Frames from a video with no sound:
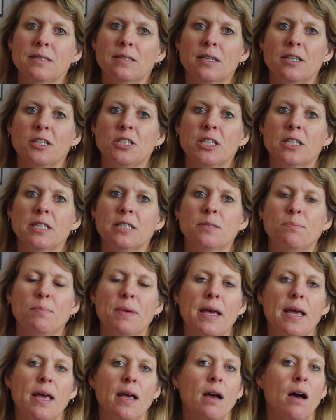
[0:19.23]
such as
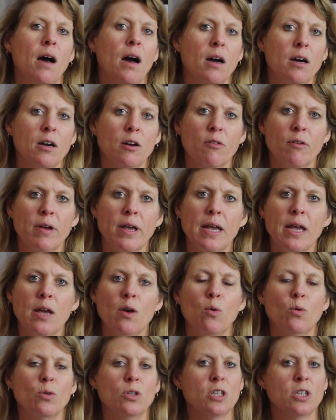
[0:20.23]
being hungry or